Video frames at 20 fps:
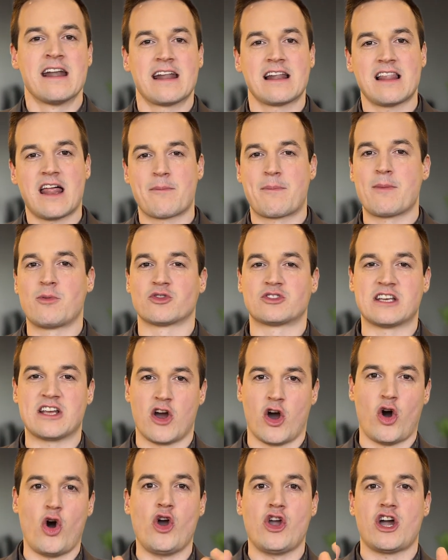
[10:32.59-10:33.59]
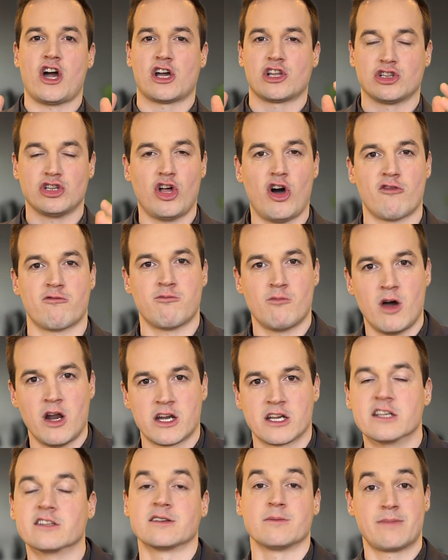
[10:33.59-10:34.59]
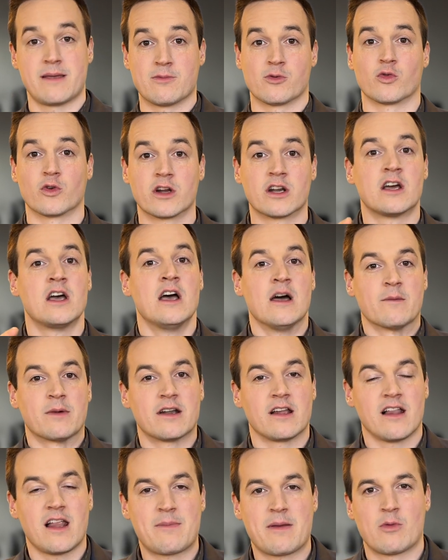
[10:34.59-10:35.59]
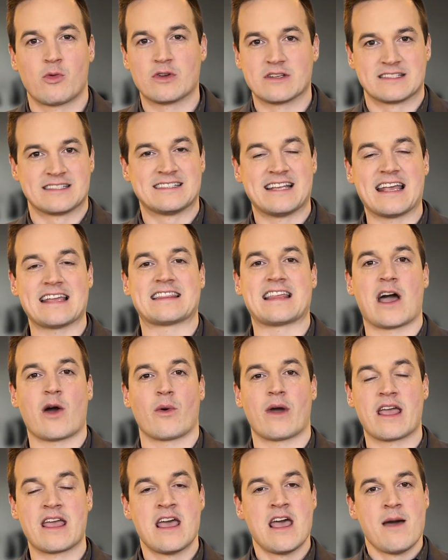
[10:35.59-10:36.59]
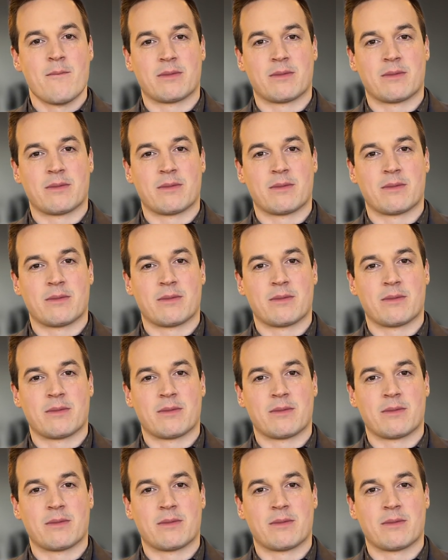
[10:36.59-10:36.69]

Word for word: A lot of people say, "Oh yeah, I love money." Some people would, but a lot of people wouldn't say it that way.